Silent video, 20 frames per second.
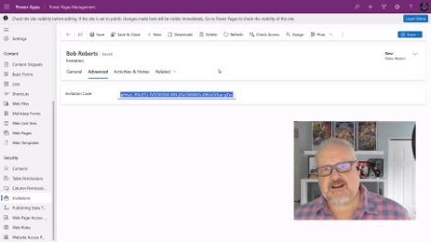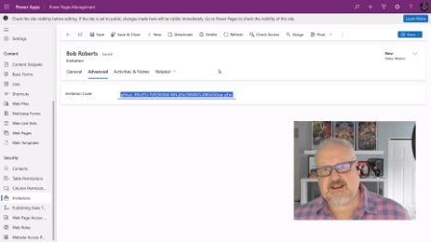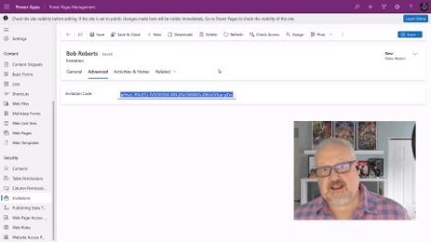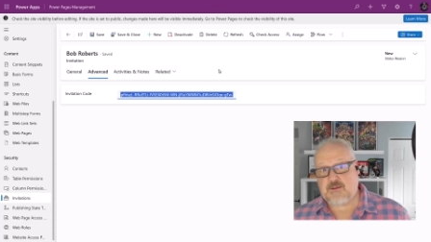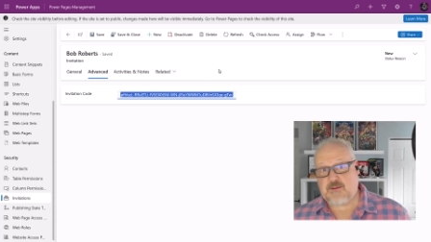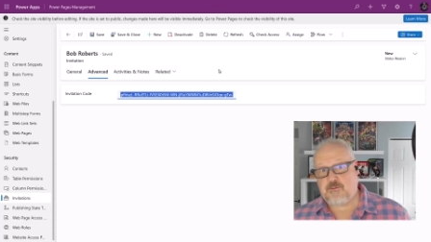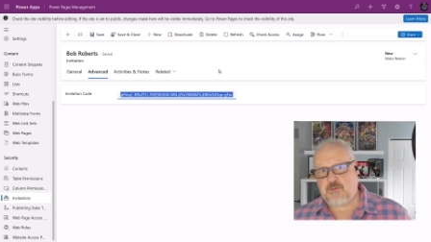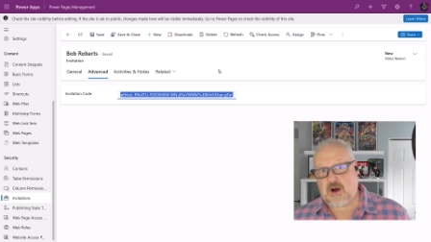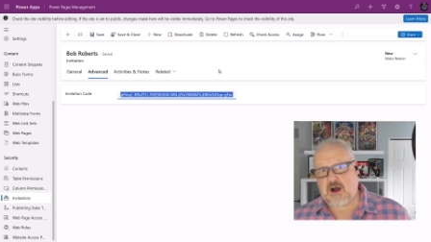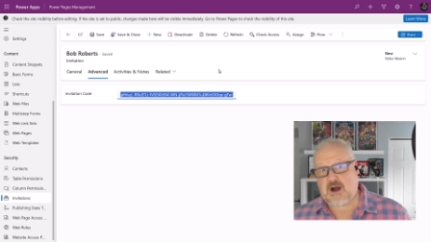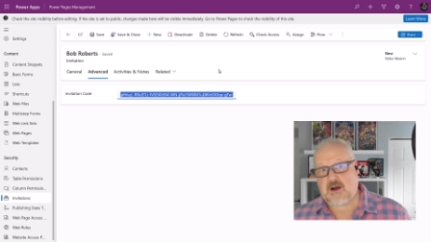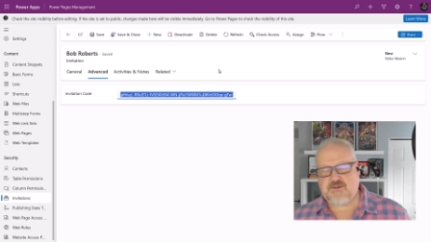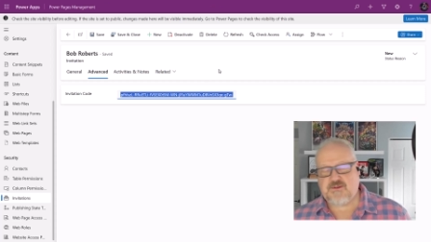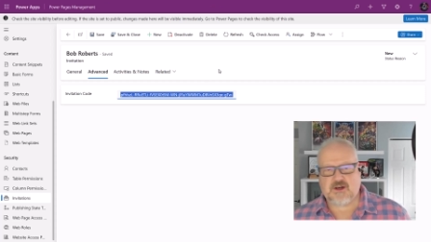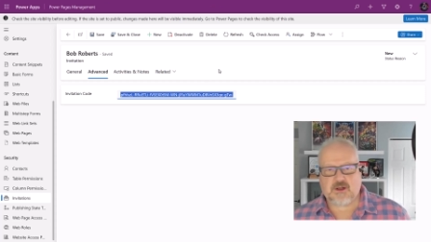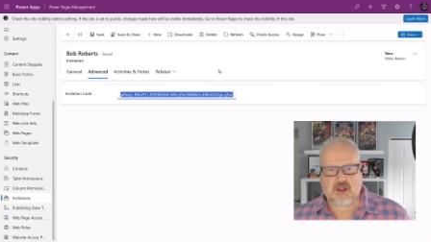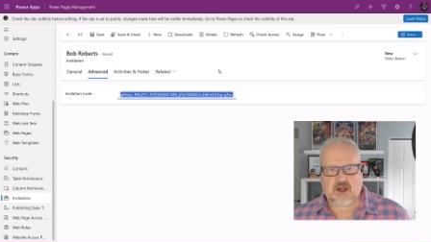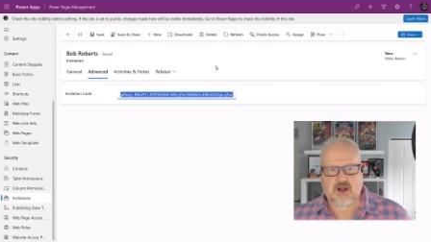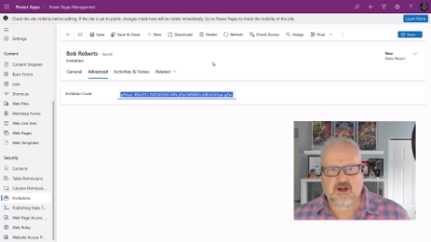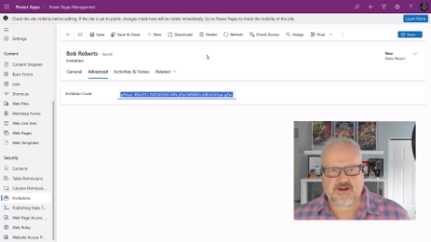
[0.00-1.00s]
Bob to
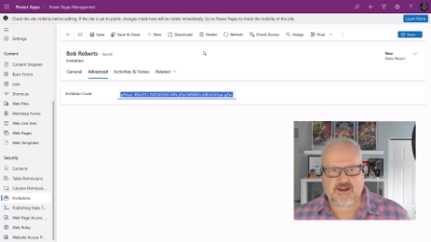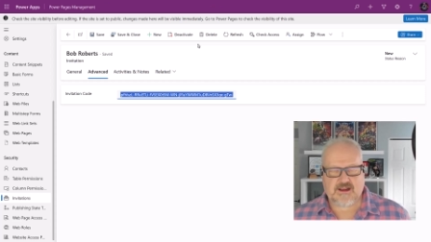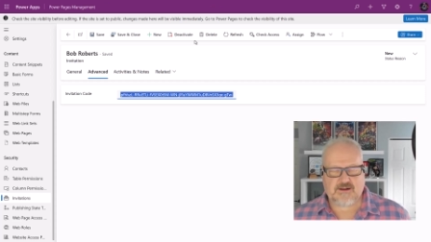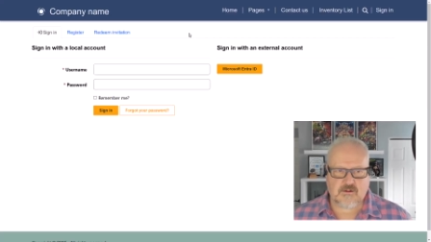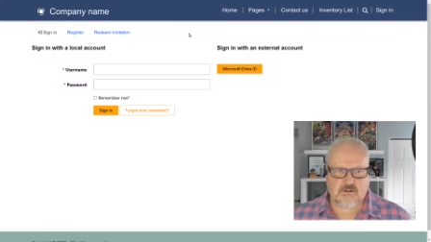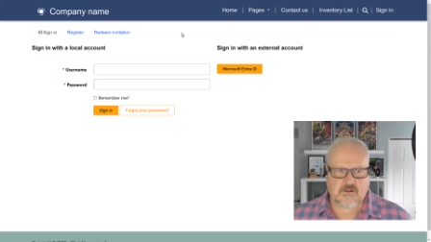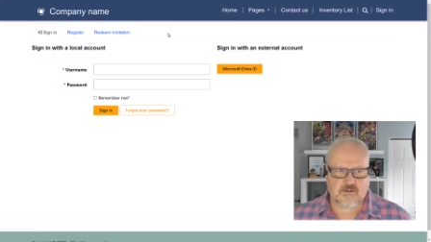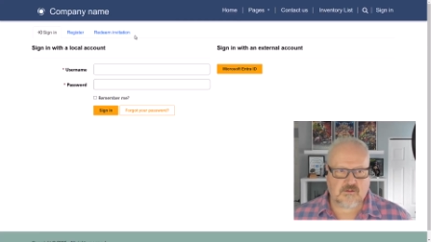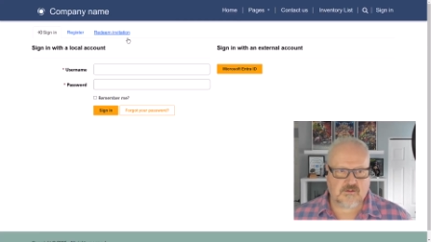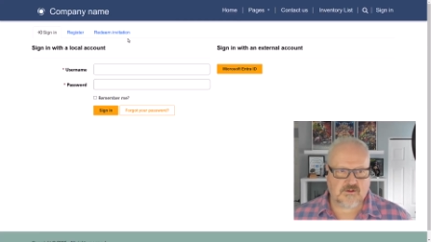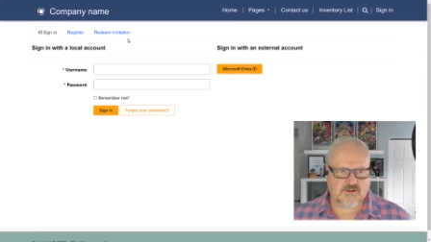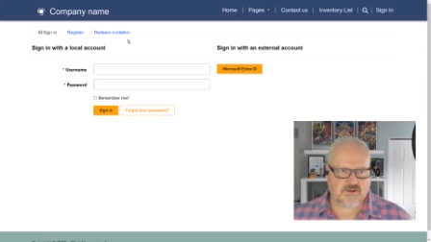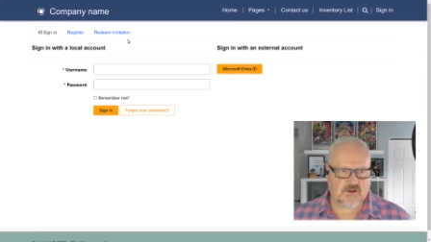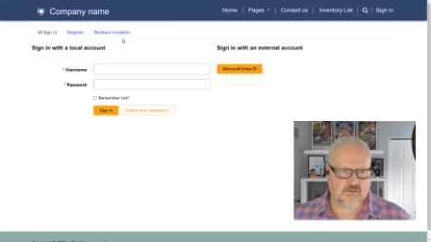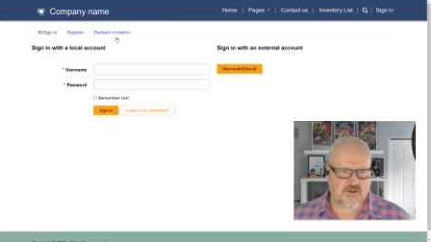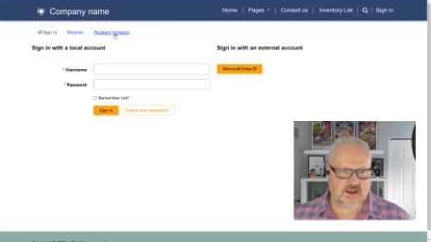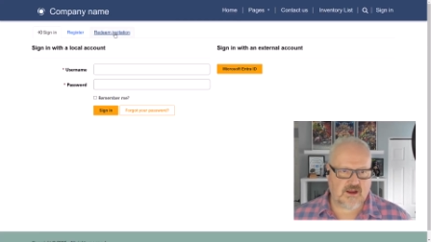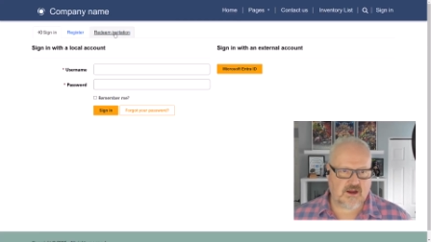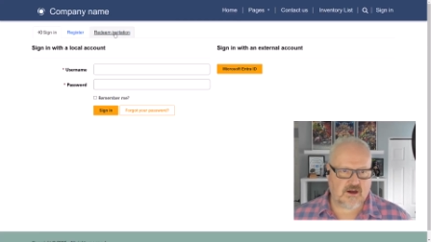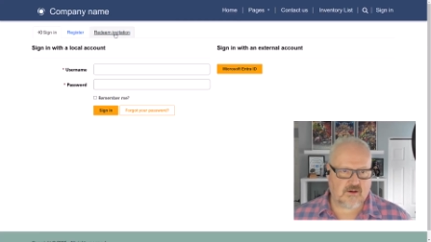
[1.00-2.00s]
log in. So I'm
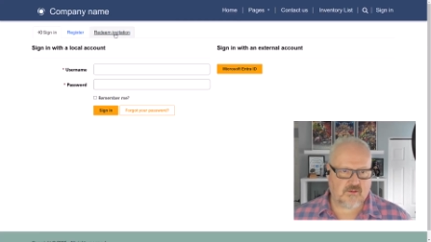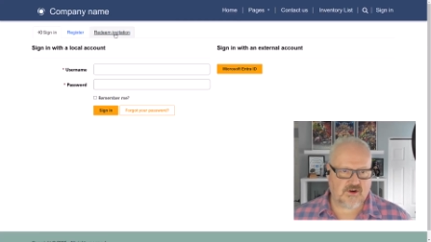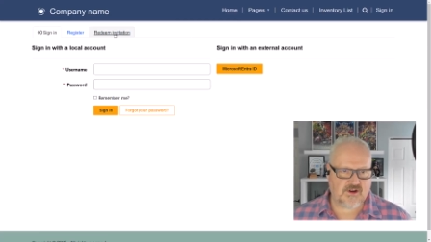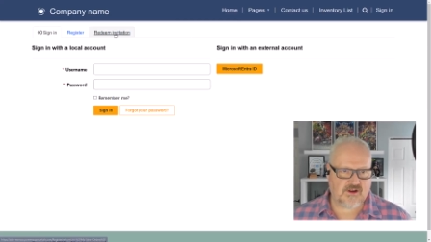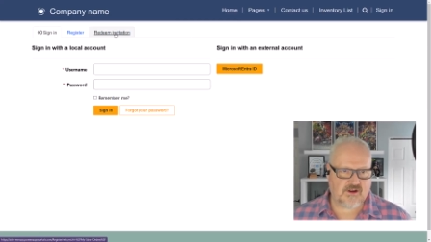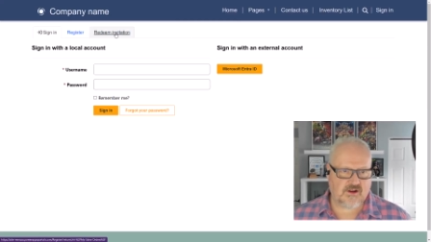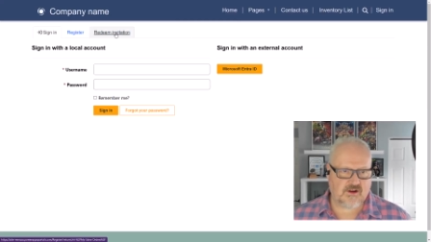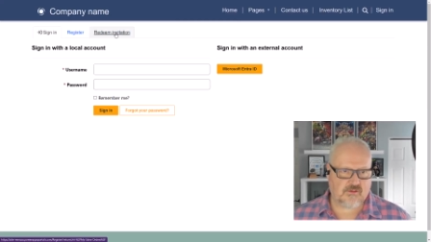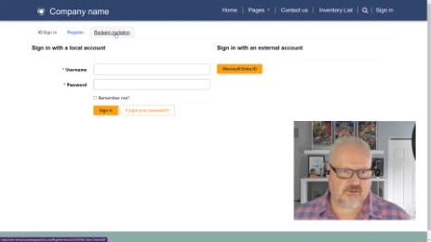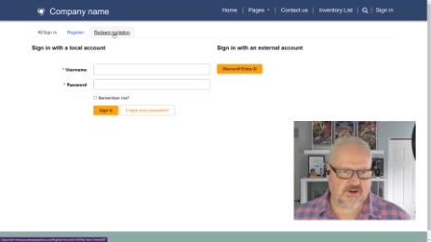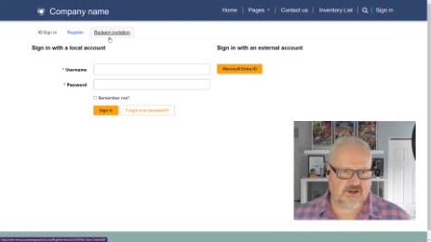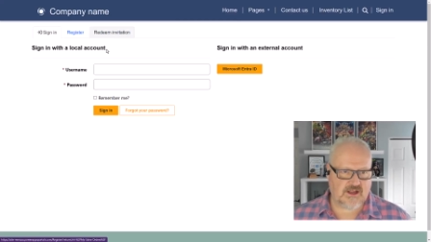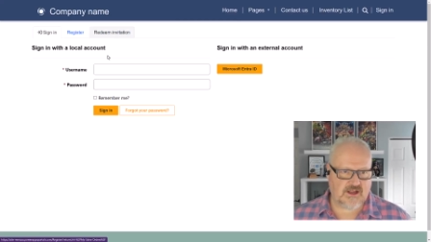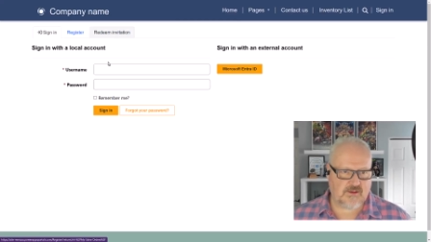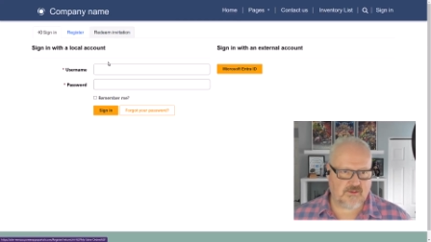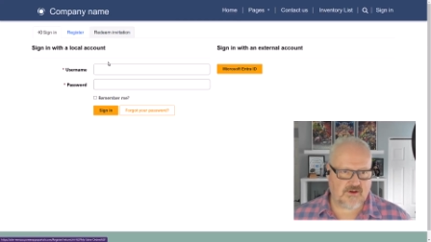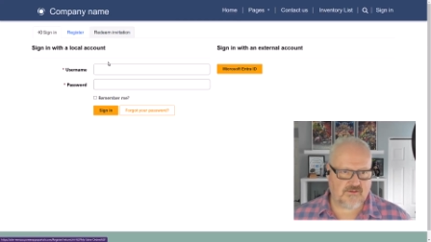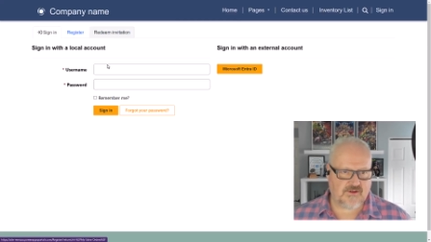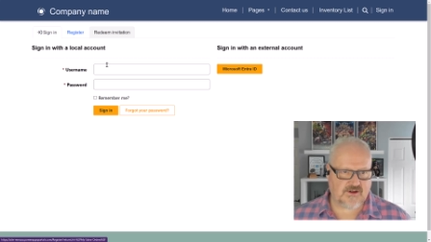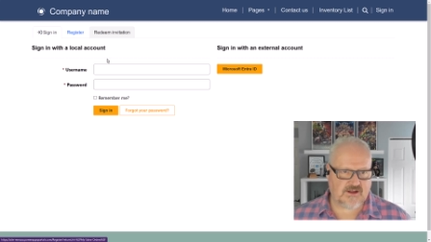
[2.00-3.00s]
here, I'm going to redeem
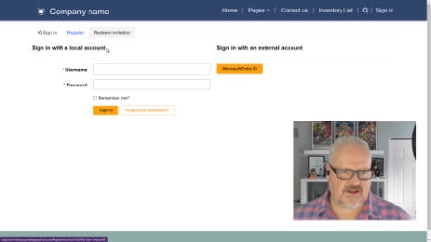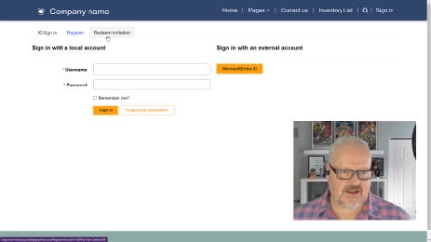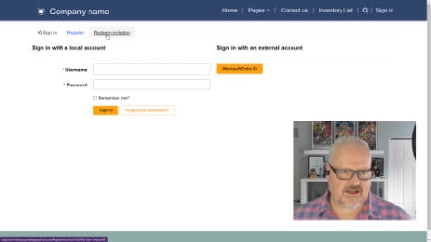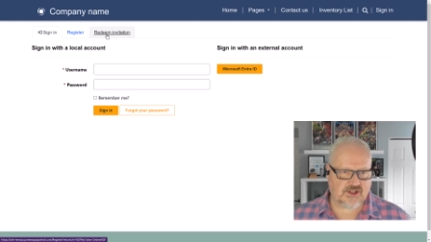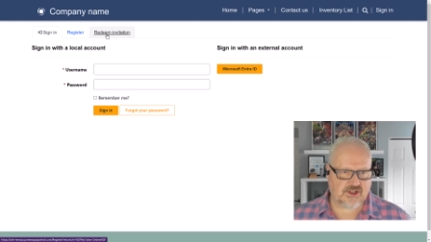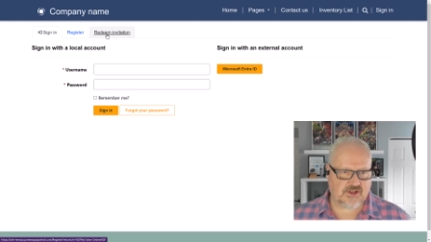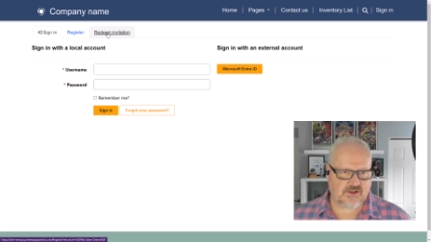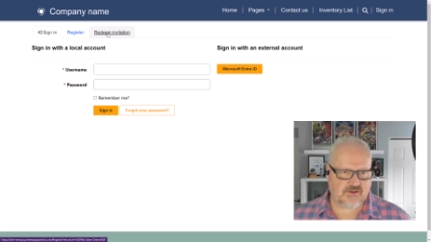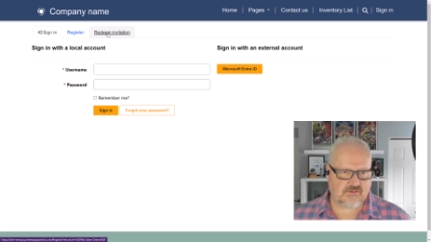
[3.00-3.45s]
invitation.